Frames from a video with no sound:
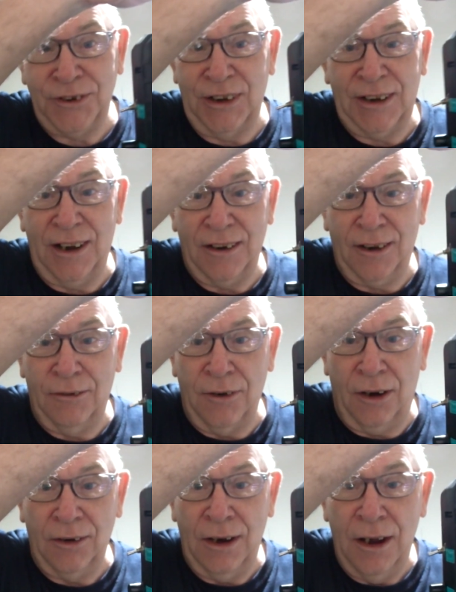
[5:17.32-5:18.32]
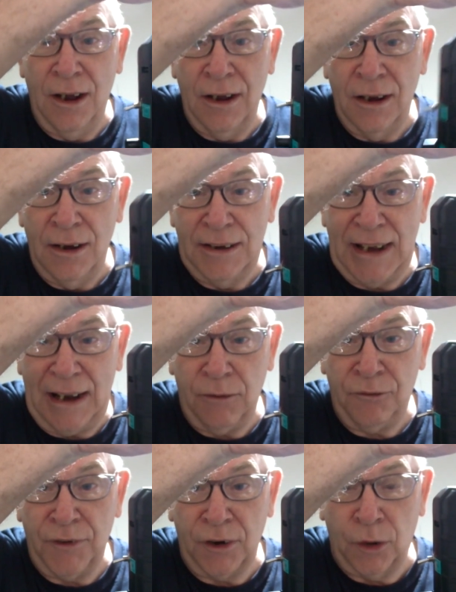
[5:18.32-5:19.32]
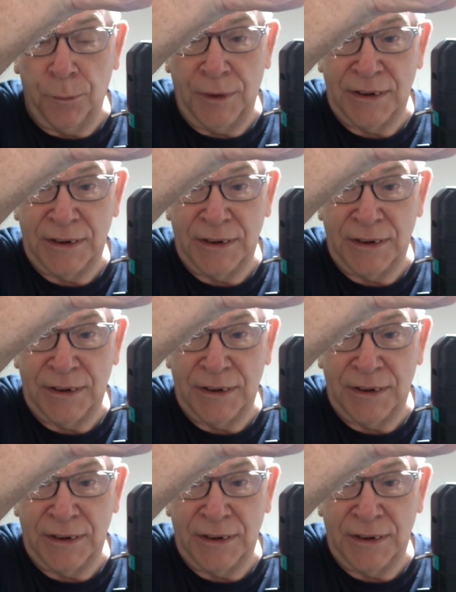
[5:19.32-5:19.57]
you can't go wrong. Down for a couple of